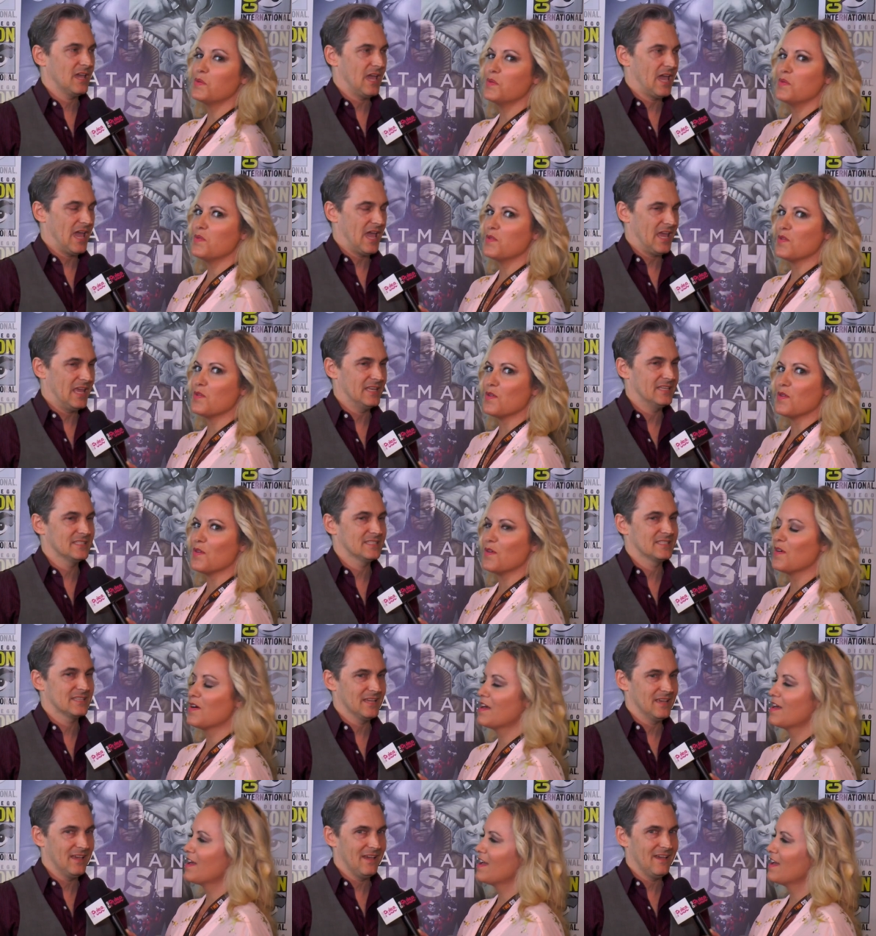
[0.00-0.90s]
Speaker 1: and
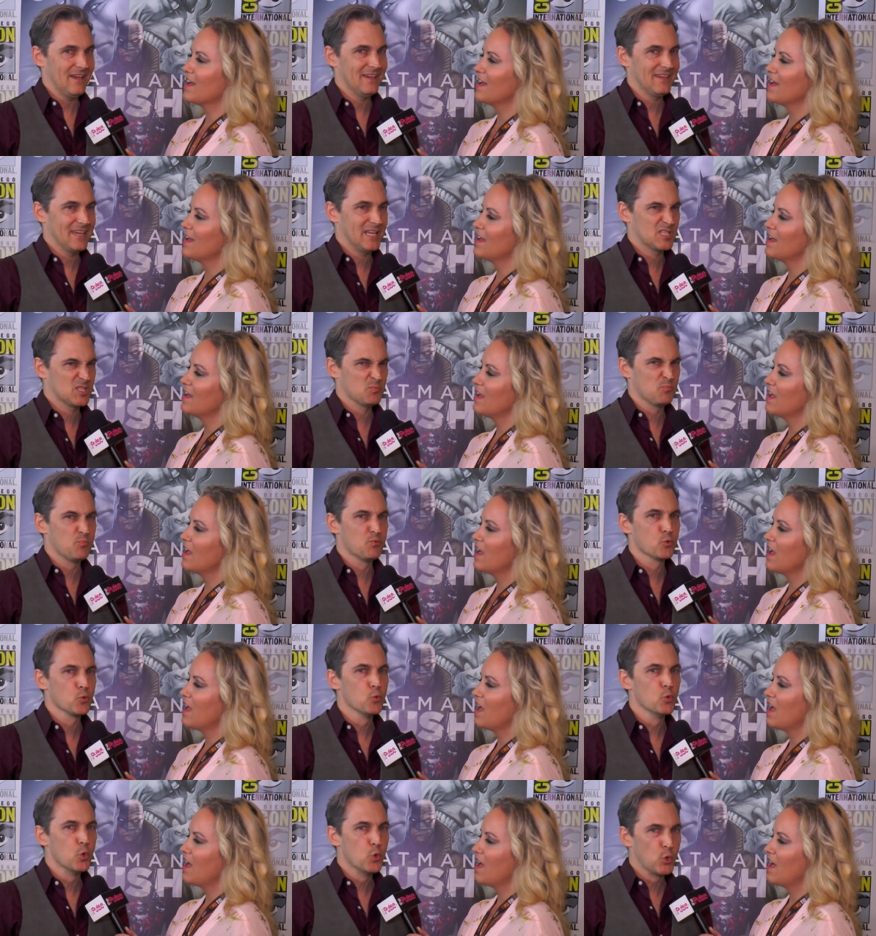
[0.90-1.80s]
it's
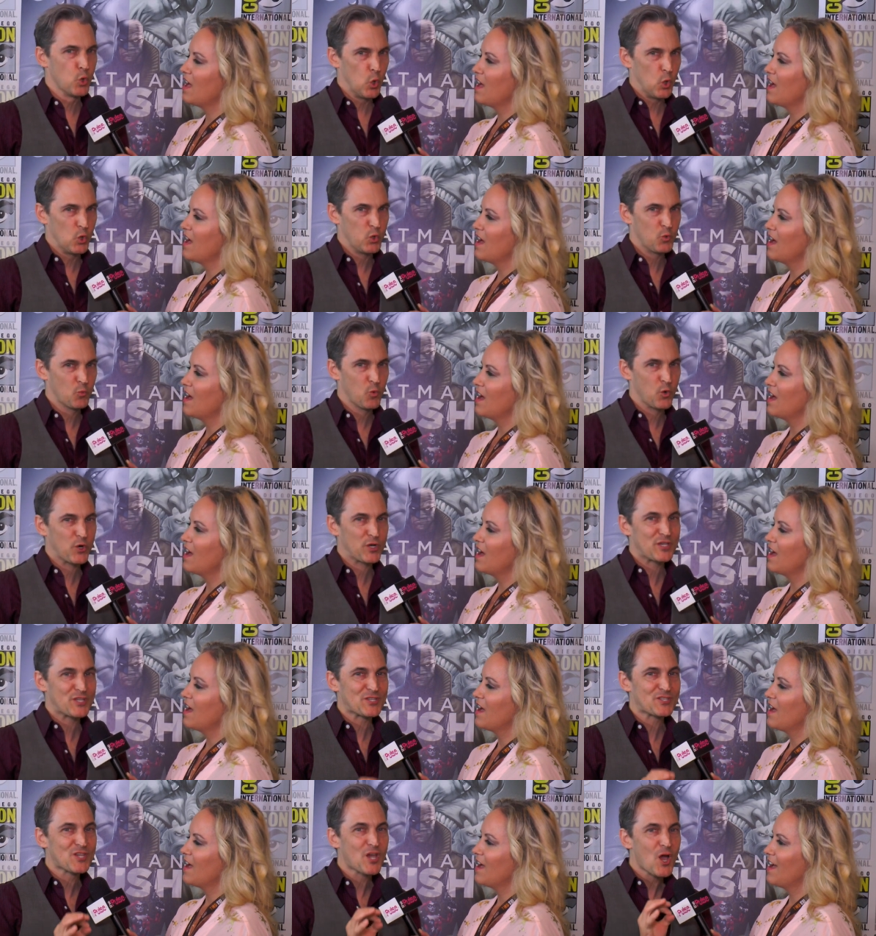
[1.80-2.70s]
brutal. The word
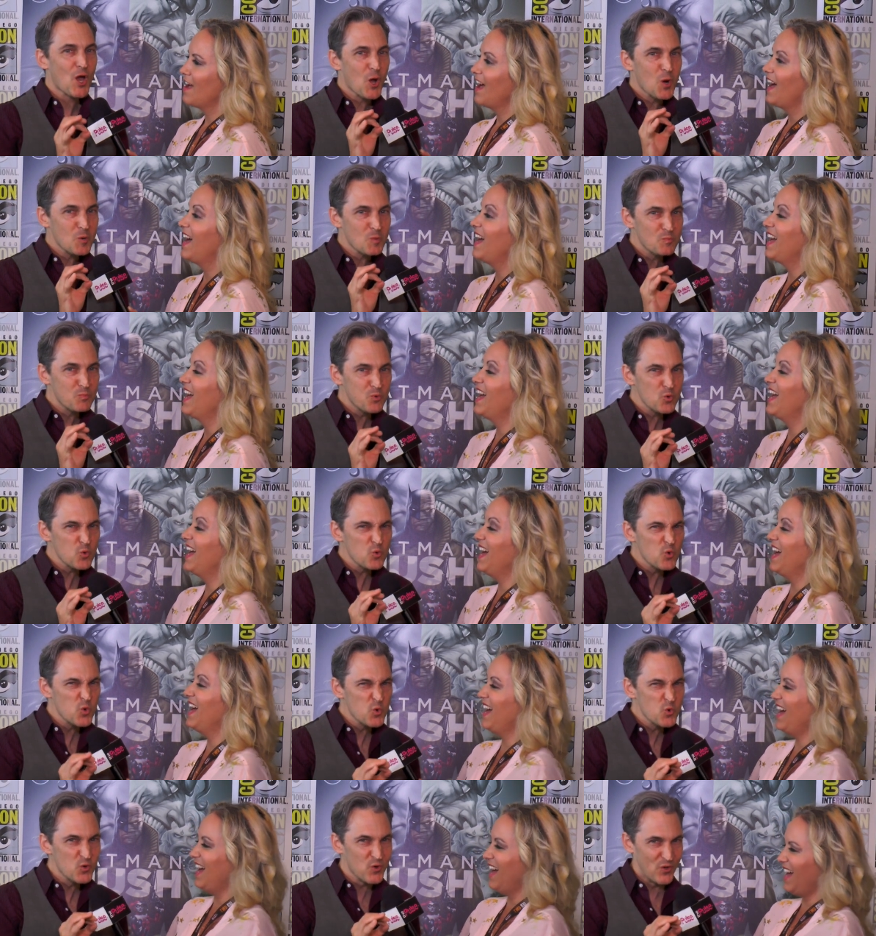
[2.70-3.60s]
is
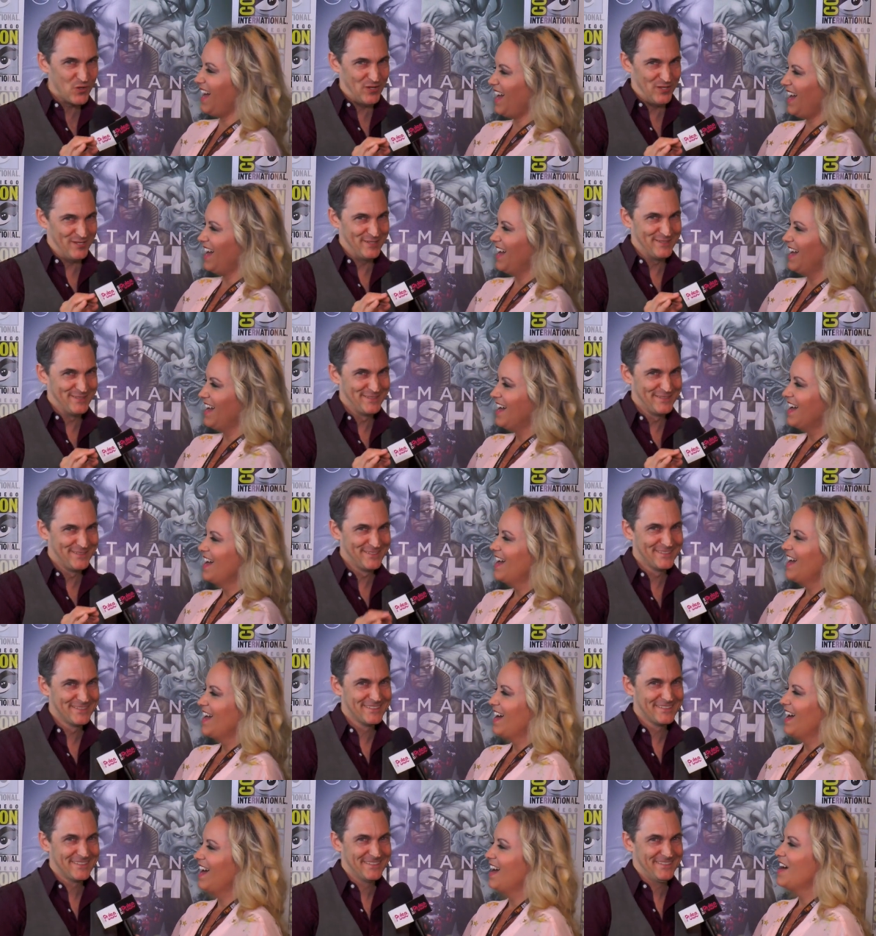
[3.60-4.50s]
brutal.
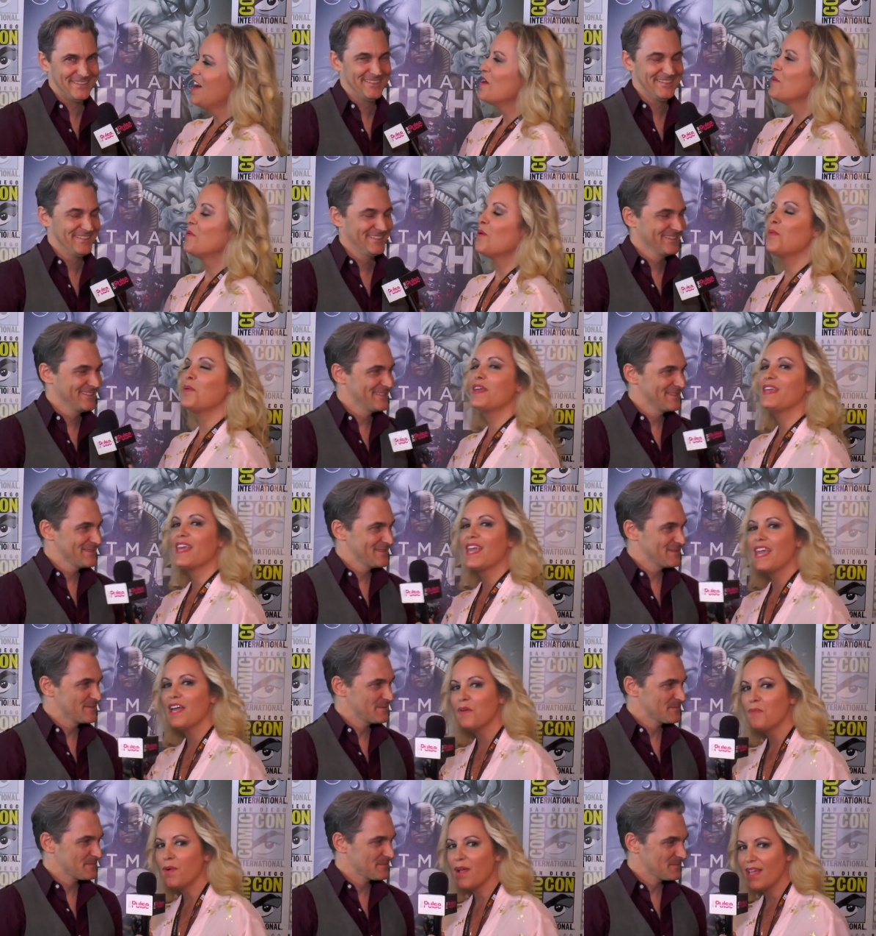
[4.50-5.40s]
Well,
Speaker 2: we
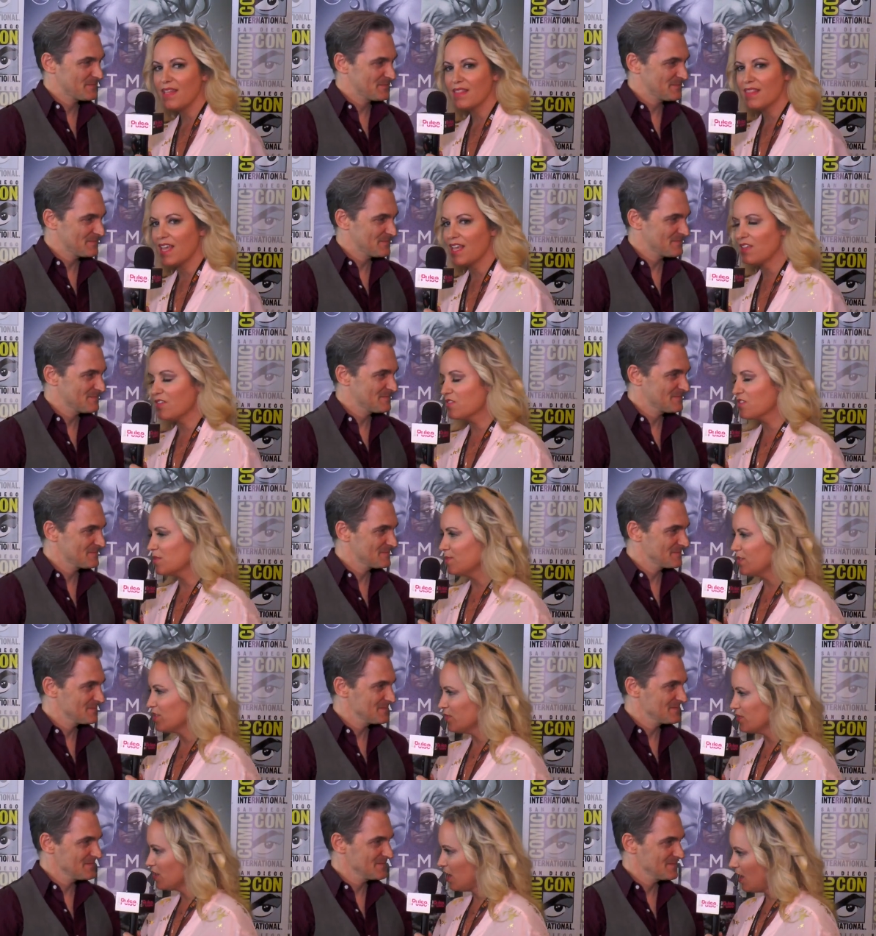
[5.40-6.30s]
can't wait. Thank you so much
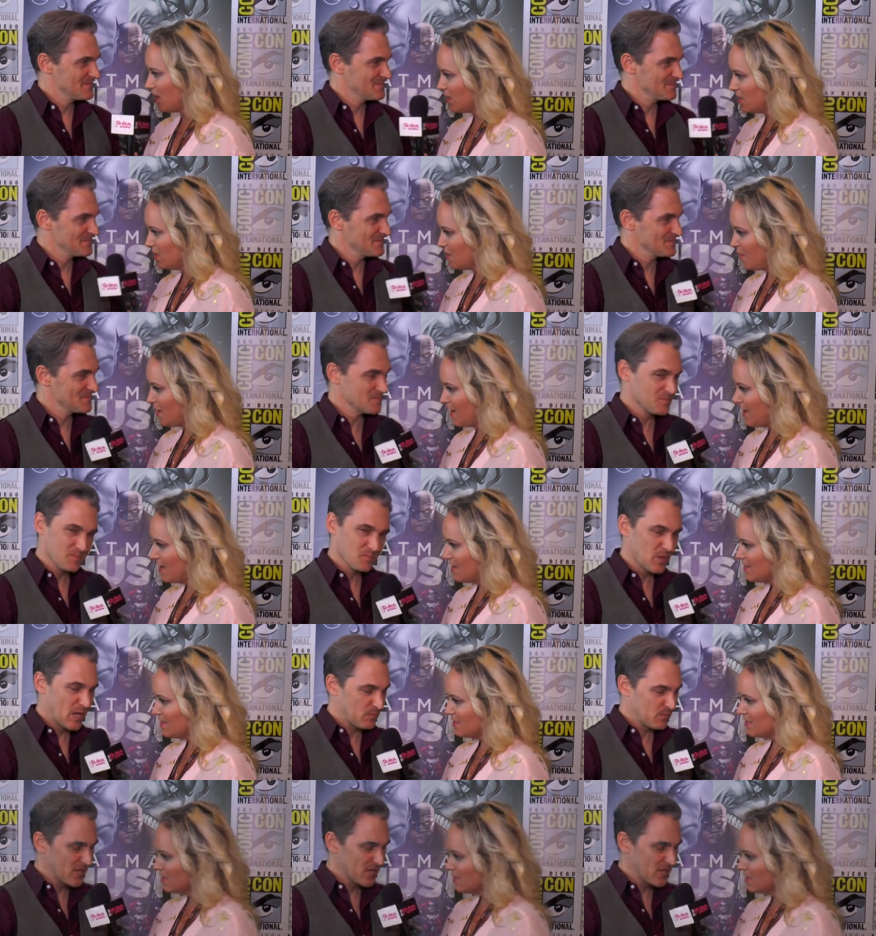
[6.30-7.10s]
for talking to us.
Speaker 1: My